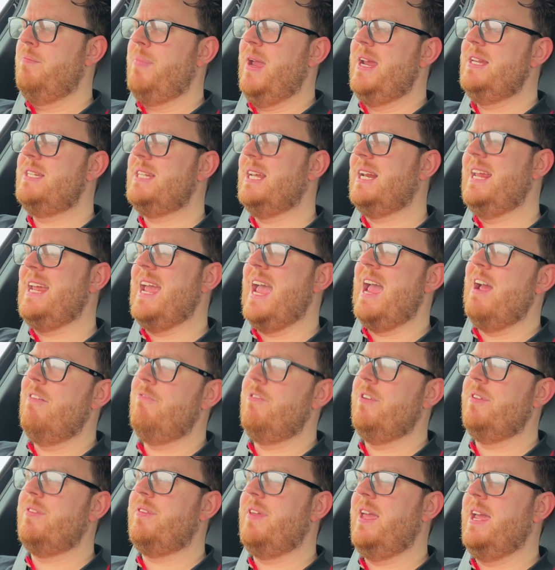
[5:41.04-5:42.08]
basically
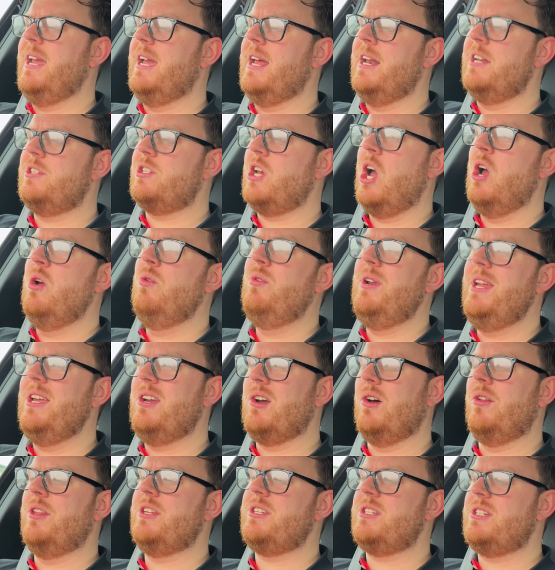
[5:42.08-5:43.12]
everything, and it's only
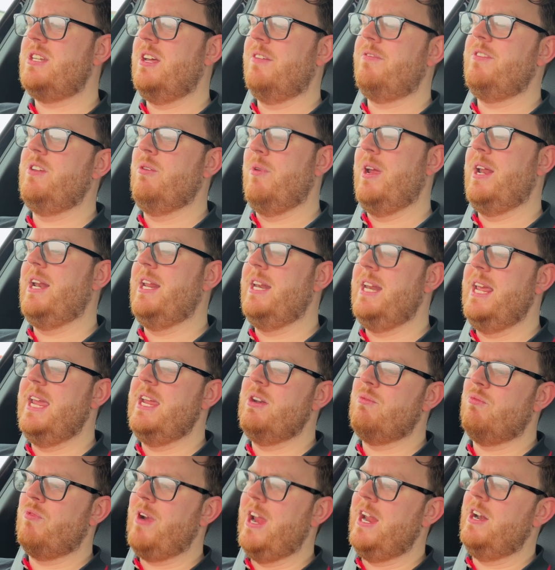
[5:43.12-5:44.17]
got the stuff you really
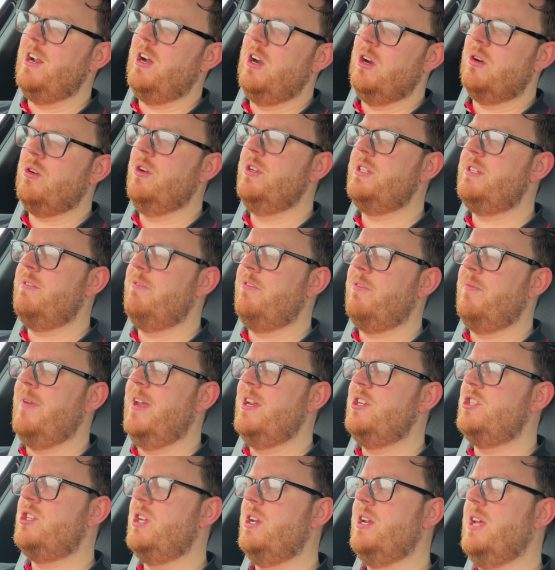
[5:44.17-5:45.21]
need. Radar, cruise
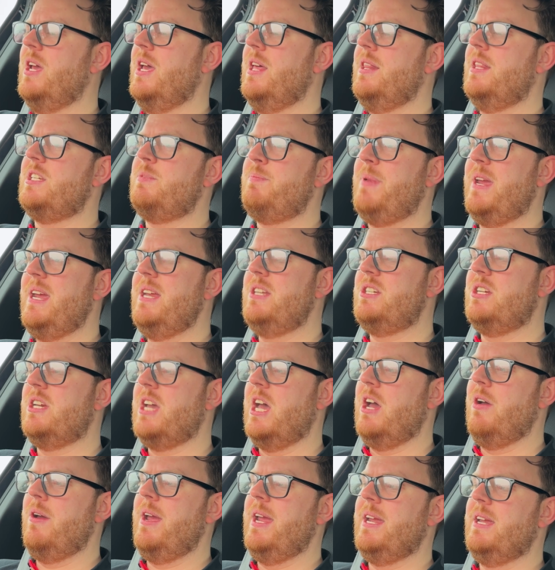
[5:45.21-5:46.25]
information, the speed you're
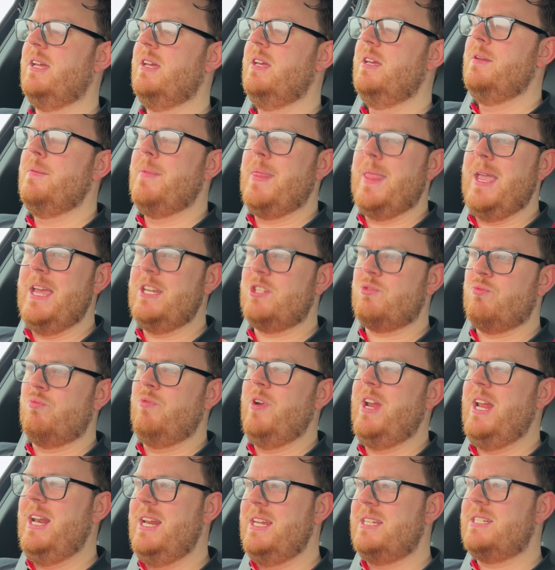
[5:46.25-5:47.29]
going. It's
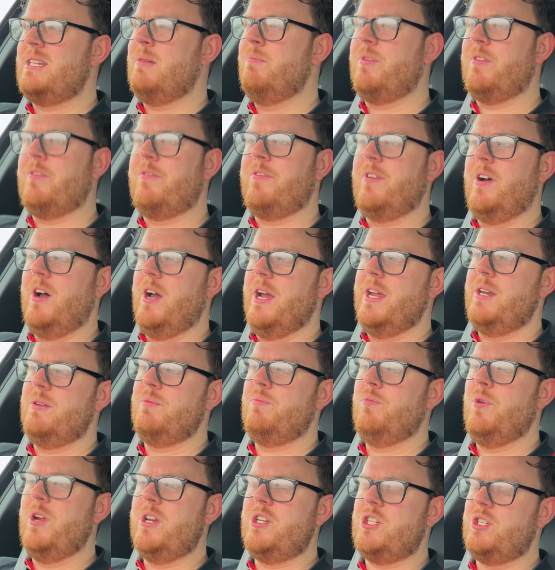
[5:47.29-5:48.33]
really simplified,
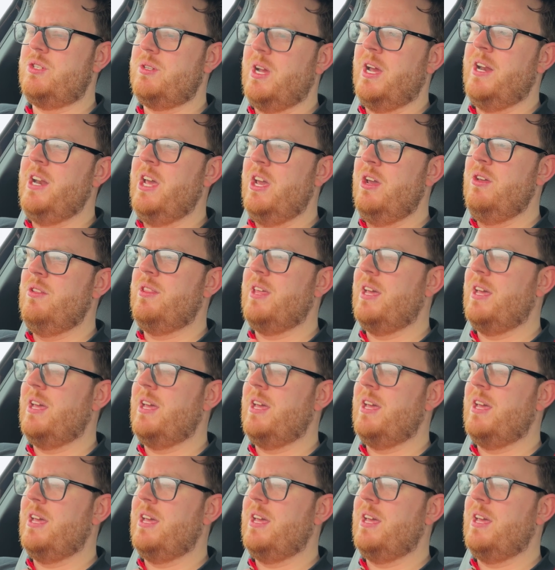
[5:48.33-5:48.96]
which I know